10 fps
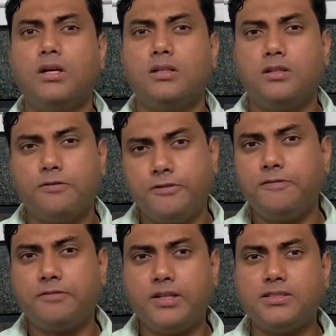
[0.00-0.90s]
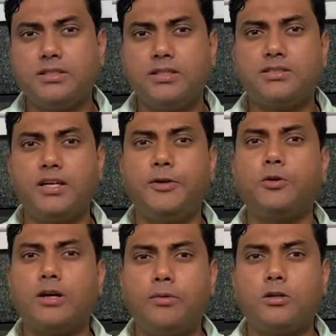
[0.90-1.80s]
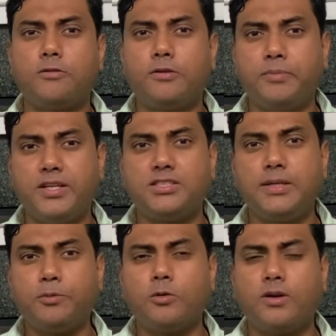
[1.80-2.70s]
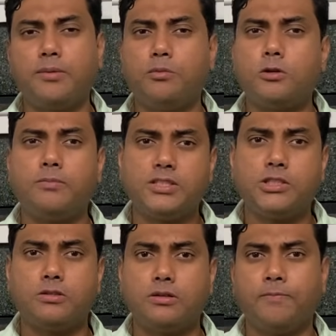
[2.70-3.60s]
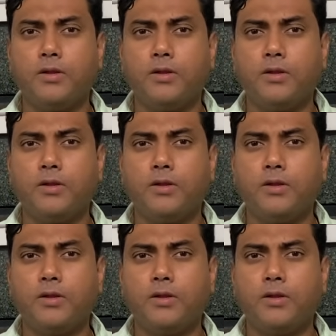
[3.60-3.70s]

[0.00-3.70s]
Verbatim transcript: The fifth reason is that you come out of a PhD program more mature.